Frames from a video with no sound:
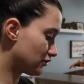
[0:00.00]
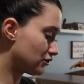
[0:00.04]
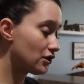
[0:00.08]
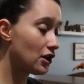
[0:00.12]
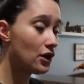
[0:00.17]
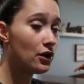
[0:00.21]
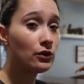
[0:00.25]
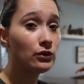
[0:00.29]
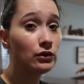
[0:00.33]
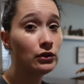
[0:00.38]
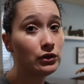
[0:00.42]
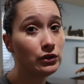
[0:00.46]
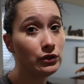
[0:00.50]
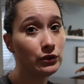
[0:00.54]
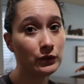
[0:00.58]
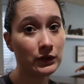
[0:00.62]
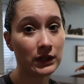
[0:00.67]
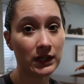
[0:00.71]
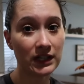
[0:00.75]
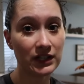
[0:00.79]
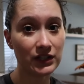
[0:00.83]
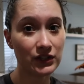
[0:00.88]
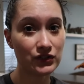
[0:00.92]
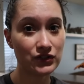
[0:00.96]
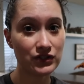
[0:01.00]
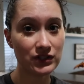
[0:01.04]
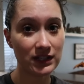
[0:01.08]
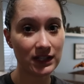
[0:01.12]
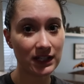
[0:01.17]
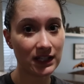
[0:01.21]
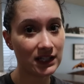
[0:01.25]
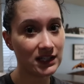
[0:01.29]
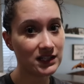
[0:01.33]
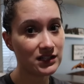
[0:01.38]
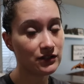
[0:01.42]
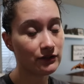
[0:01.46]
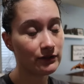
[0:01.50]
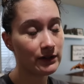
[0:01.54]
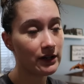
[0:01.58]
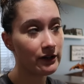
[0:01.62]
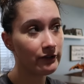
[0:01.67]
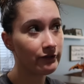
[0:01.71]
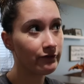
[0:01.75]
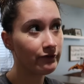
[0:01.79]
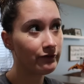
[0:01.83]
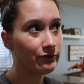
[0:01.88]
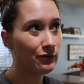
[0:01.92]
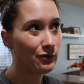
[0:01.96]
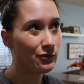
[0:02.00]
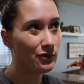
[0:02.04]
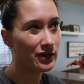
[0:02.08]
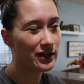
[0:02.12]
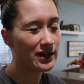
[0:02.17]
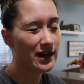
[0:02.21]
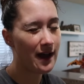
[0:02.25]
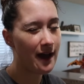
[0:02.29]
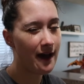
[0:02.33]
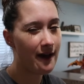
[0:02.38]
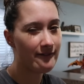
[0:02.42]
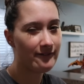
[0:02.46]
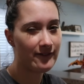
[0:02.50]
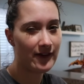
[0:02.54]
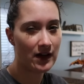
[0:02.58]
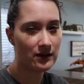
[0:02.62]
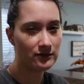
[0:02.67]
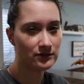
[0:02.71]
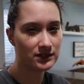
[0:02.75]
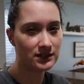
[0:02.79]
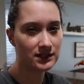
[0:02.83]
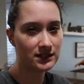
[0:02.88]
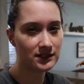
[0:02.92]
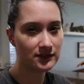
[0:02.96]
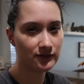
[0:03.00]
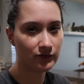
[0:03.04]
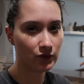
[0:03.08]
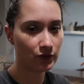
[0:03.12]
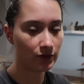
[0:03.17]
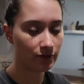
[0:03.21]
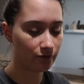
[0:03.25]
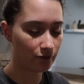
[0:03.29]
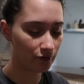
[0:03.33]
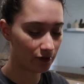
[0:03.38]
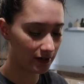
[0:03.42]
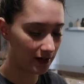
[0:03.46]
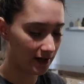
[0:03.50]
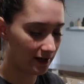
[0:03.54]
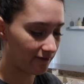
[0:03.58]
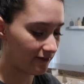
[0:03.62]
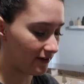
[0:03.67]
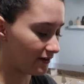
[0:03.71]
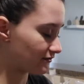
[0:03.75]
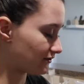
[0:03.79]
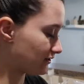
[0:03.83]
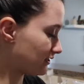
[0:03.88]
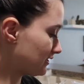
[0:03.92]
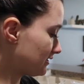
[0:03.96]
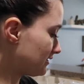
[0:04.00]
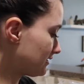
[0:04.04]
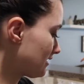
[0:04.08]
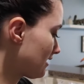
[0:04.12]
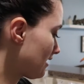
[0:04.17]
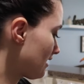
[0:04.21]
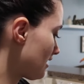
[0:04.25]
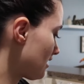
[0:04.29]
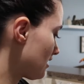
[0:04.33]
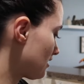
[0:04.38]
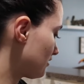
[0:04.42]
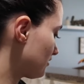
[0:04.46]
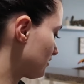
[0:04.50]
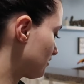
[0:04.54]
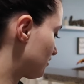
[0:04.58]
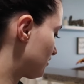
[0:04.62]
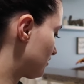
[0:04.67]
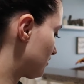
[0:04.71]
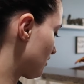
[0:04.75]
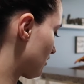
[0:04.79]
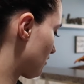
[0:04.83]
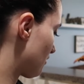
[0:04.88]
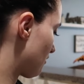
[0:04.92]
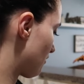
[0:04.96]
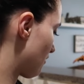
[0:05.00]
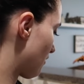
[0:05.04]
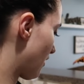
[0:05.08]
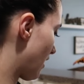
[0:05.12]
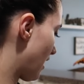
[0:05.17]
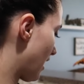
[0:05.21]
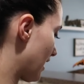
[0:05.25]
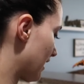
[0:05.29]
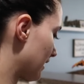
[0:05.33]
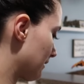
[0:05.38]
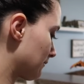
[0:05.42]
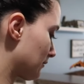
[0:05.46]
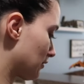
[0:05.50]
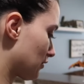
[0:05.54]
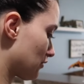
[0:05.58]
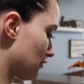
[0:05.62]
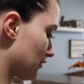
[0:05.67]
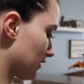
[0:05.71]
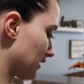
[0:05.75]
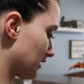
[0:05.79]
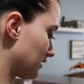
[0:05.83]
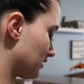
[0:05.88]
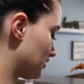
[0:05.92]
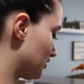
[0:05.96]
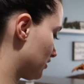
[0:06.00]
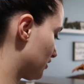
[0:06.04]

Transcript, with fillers: So Luca usually eats around 4.5 ounces, four and a half ounces. So I'm going